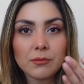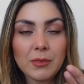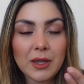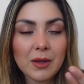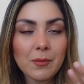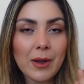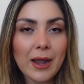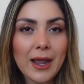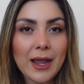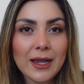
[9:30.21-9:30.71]

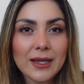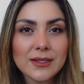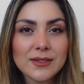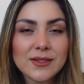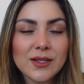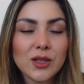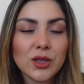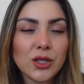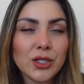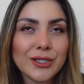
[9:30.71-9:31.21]
make my
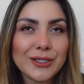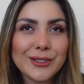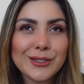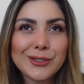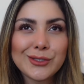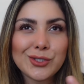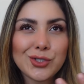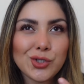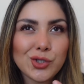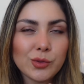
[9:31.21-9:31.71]
eyes look
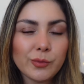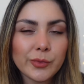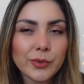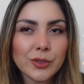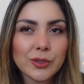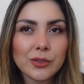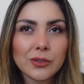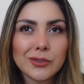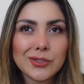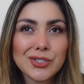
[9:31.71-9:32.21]

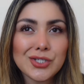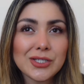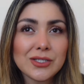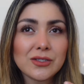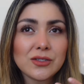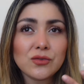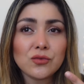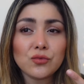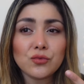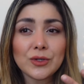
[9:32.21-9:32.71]
super
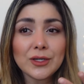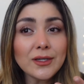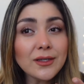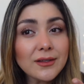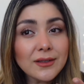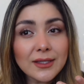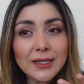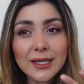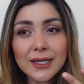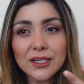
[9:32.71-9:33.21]
just
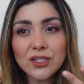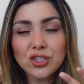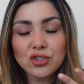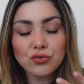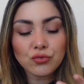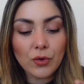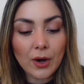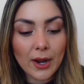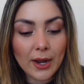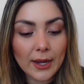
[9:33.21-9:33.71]
wrinkly and
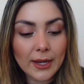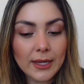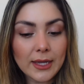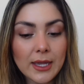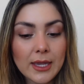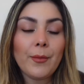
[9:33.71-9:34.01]
dry.